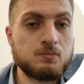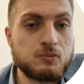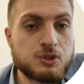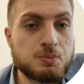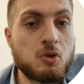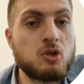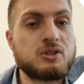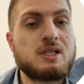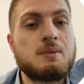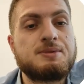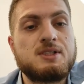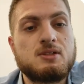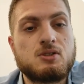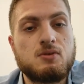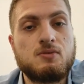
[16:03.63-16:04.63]
small
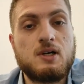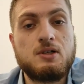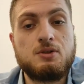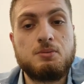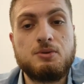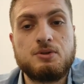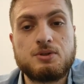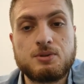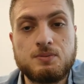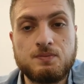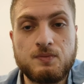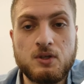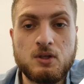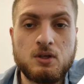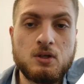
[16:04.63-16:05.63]
subsets of attributes.
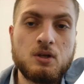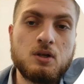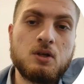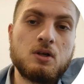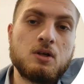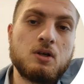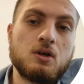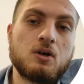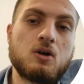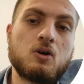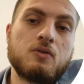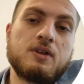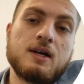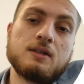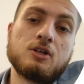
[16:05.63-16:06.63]

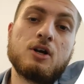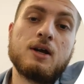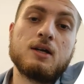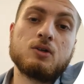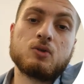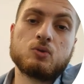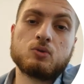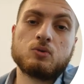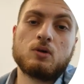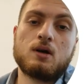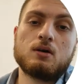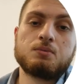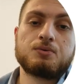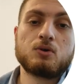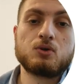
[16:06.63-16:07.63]
On the other hand,
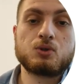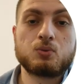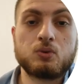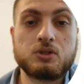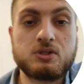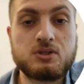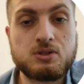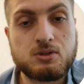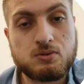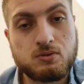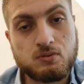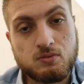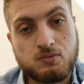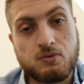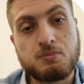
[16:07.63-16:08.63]
our approach was,
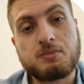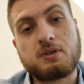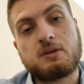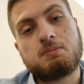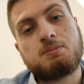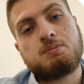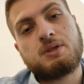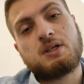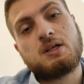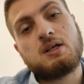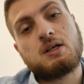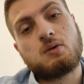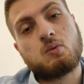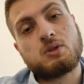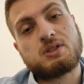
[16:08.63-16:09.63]
from the
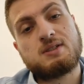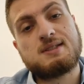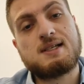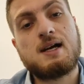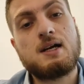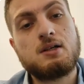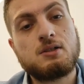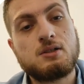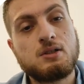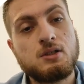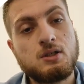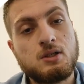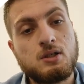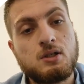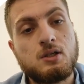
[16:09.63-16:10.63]
beginning, was designed
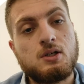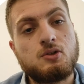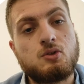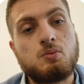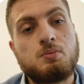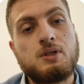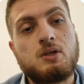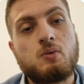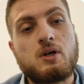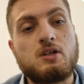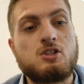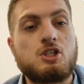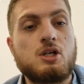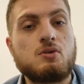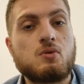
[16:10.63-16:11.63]
to be
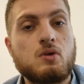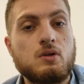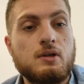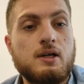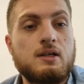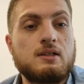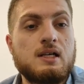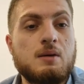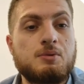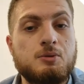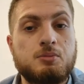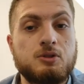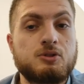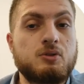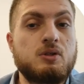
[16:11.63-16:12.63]
very general and
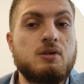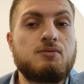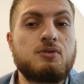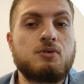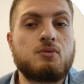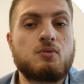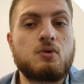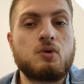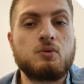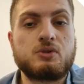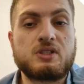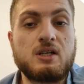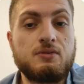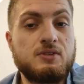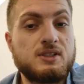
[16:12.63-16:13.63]
adaptable to different road
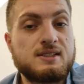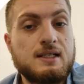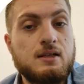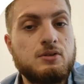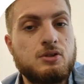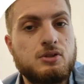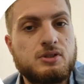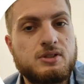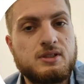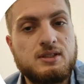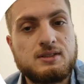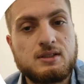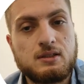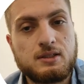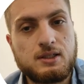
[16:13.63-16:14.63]
safety standards
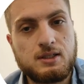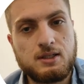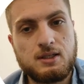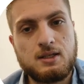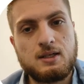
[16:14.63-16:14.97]
easily,